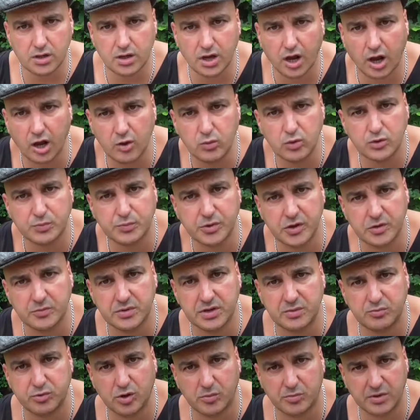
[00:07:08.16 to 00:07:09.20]
Now, I would put them
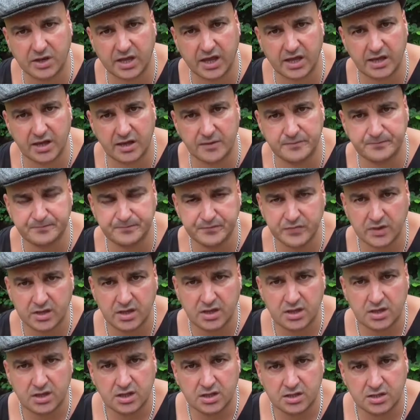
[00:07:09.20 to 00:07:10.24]
in a propagator,
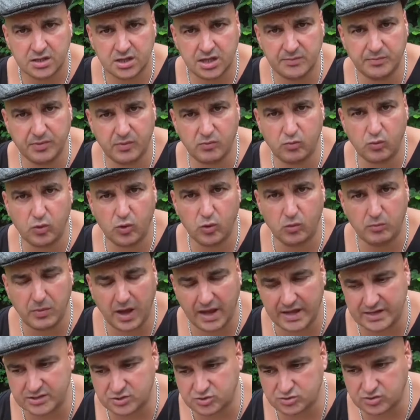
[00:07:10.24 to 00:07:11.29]
keep them warm,
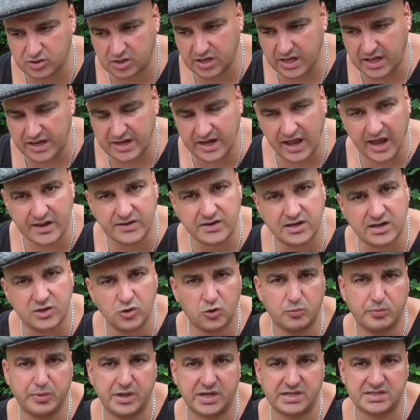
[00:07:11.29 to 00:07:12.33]
and try and add a
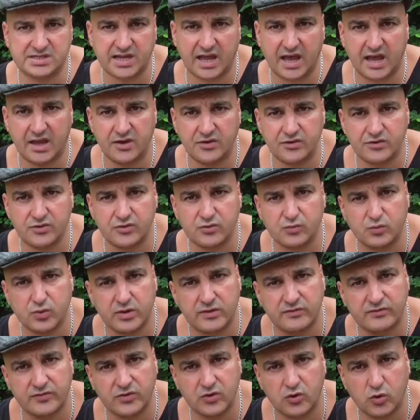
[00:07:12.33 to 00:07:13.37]
little bit of sand
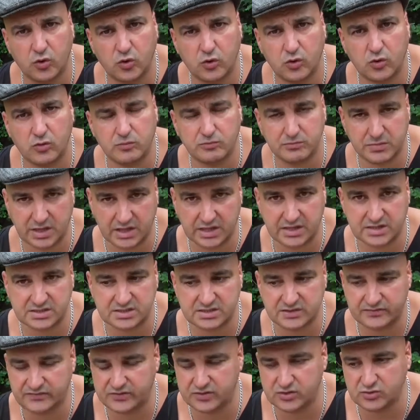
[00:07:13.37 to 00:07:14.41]
with your
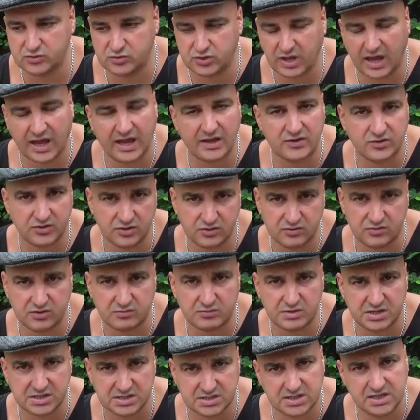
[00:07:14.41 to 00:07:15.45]
mix. If you can do
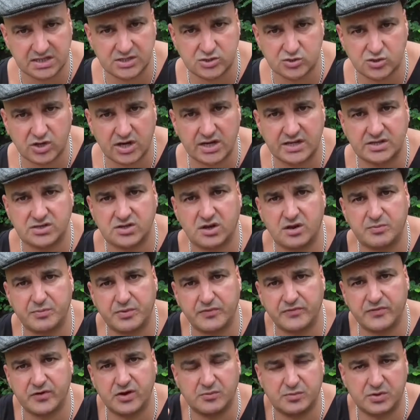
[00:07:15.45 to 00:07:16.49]
them in seed trays, I
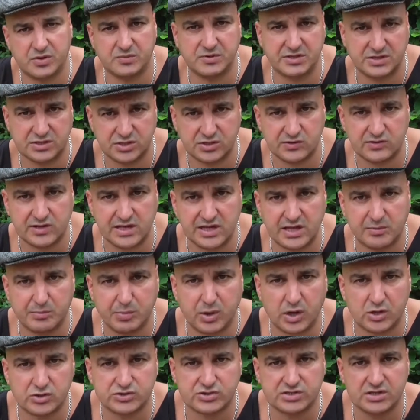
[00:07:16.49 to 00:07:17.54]
prefer to put them in 2-litre
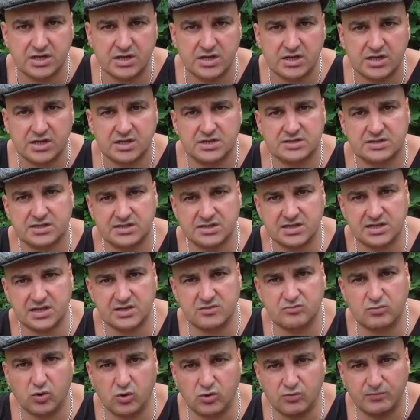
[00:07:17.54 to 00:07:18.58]
pots, so there's a
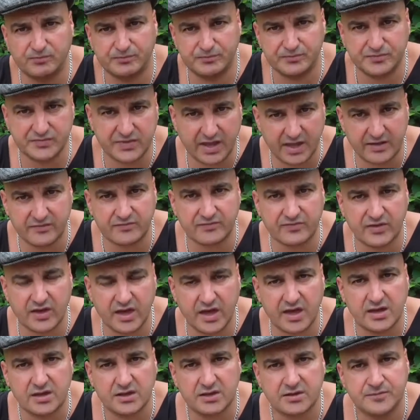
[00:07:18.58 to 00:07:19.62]
little more depth
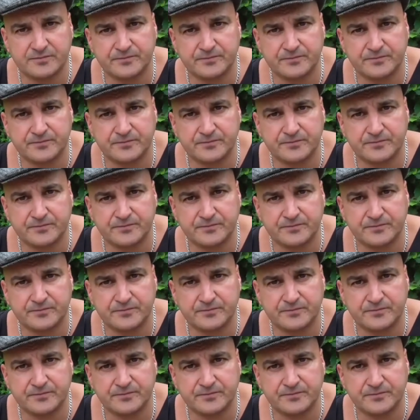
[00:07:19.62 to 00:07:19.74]
there.